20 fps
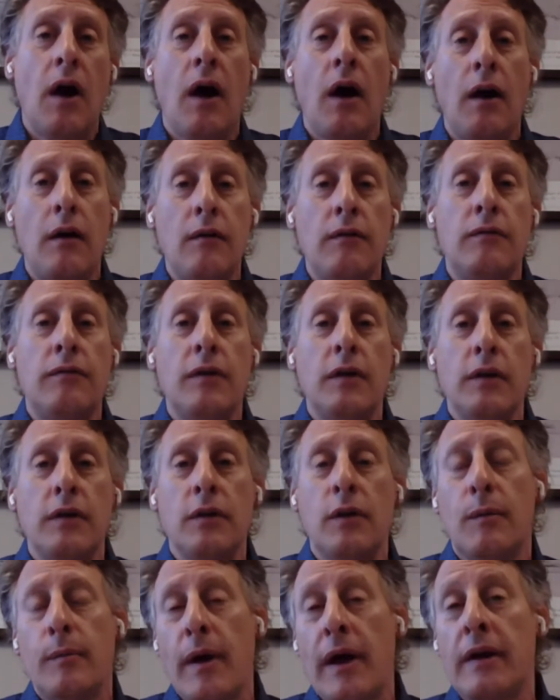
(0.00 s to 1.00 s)
of
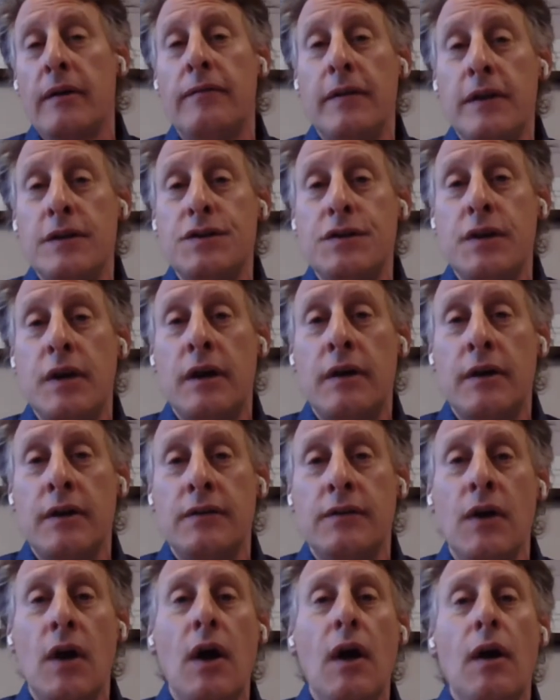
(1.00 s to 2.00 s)
your
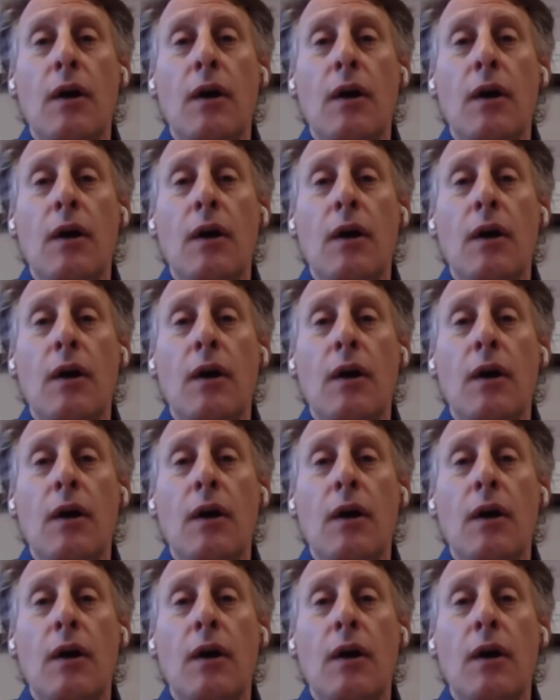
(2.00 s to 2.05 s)
beneficiaries,